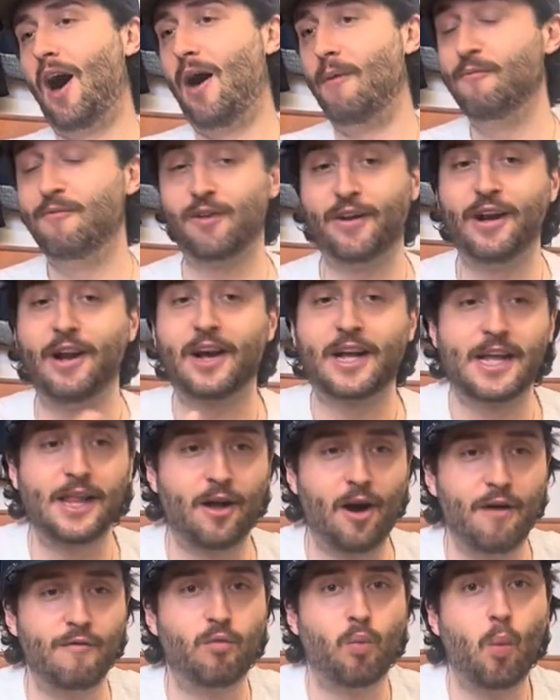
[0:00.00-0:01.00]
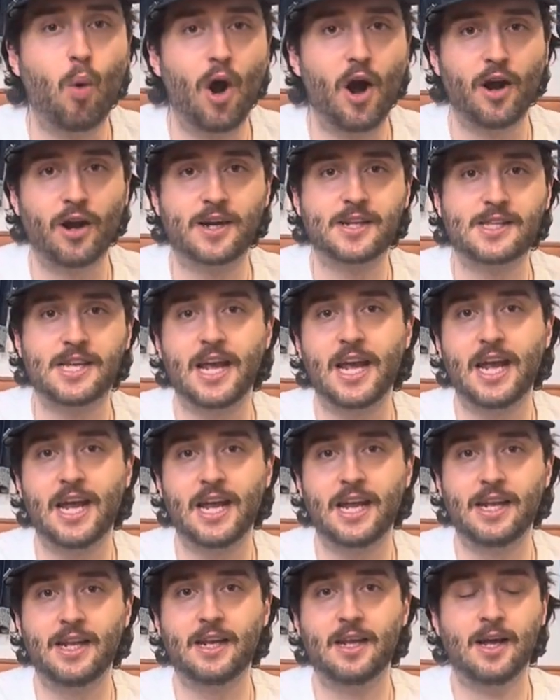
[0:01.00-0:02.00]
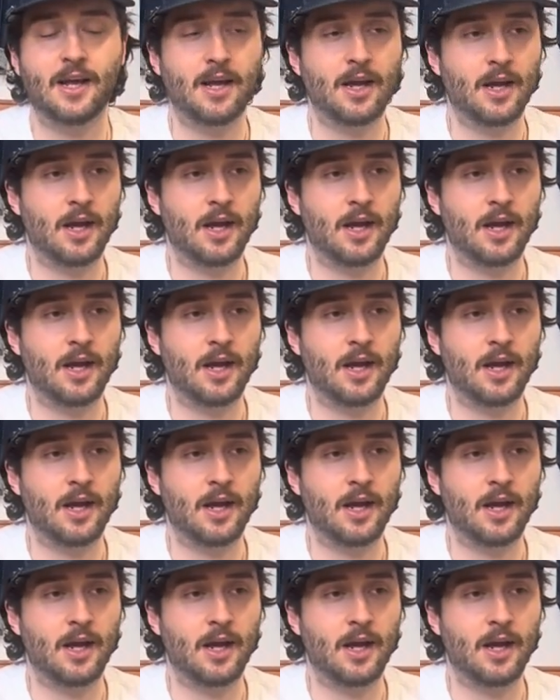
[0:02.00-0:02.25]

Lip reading: I'm very lucky that I've worked in